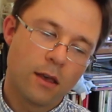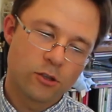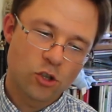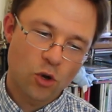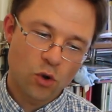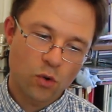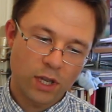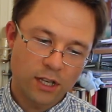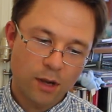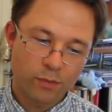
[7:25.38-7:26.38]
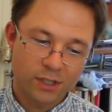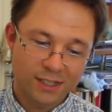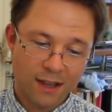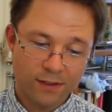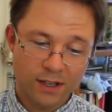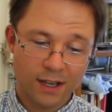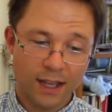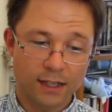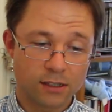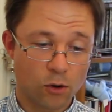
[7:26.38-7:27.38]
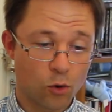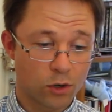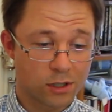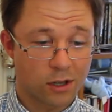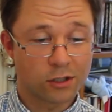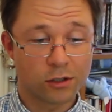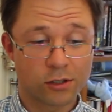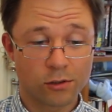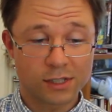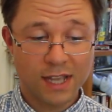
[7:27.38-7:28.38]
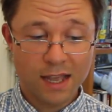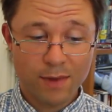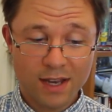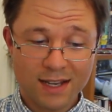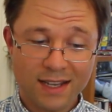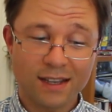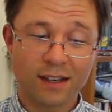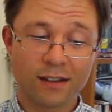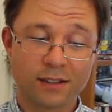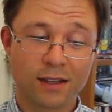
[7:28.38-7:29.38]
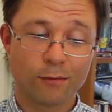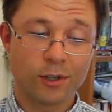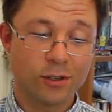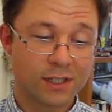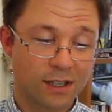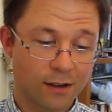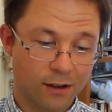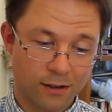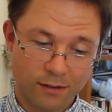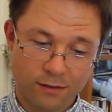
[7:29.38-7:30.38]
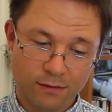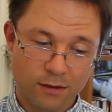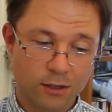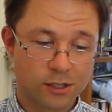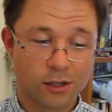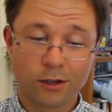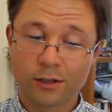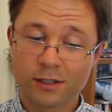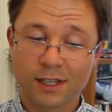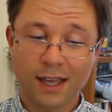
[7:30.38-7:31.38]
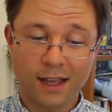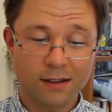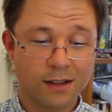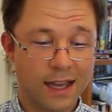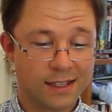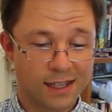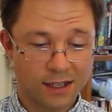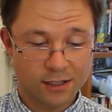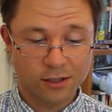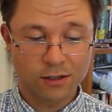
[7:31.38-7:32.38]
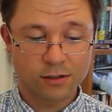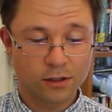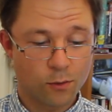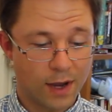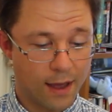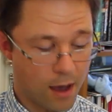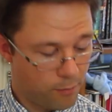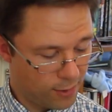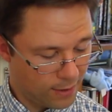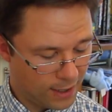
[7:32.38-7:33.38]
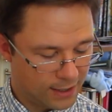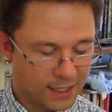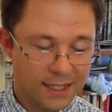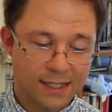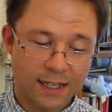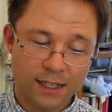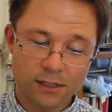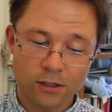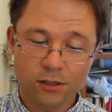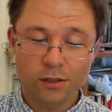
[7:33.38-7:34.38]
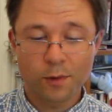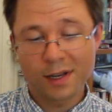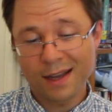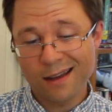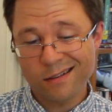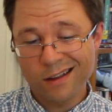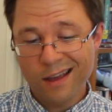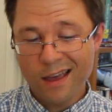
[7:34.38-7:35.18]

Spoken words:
So in number 7, it's a horizontal. So same idea is that we're using our slurs again, ascending slurs on the way up and descending slurs on the way down,